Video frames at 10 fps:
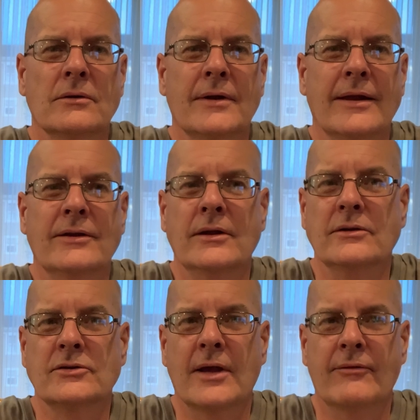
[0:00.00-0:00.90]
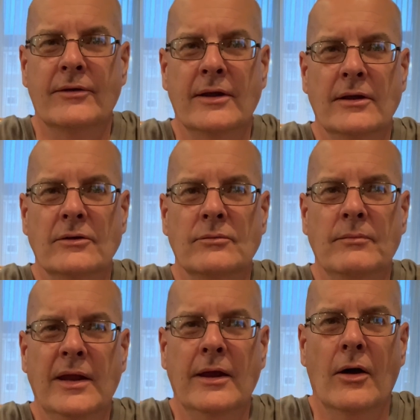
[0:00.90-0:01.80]
1970s
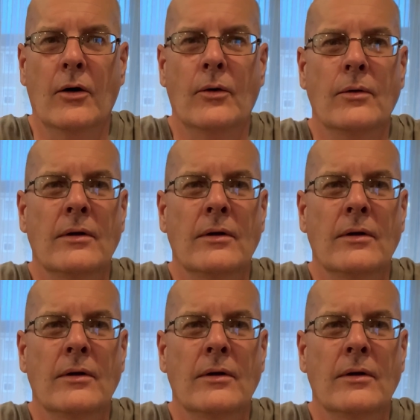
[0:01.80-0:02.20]
Mego